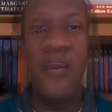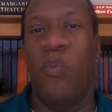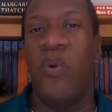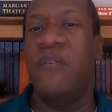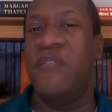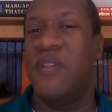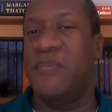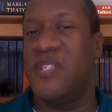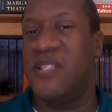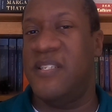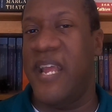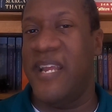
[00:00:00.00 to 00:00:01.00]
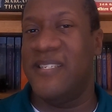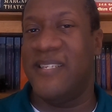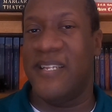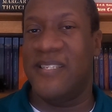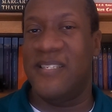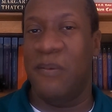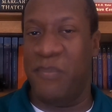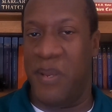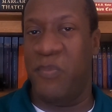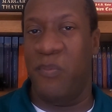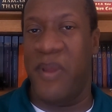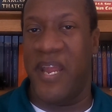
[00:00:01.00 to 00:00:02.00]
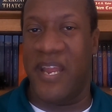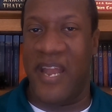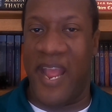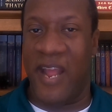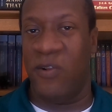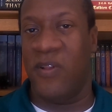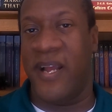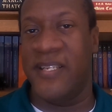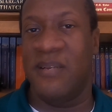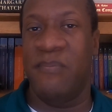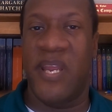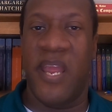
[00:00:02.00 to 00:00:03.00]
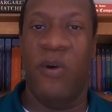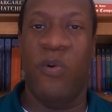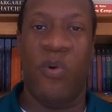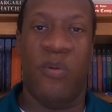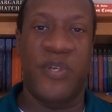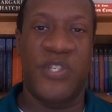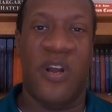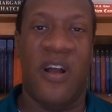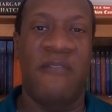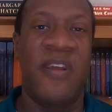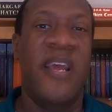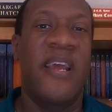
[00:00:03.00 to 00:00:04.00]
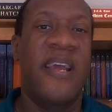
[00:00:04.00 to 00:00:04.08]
One of the mistakes that some people make in analyzing Mikhail Gorbachev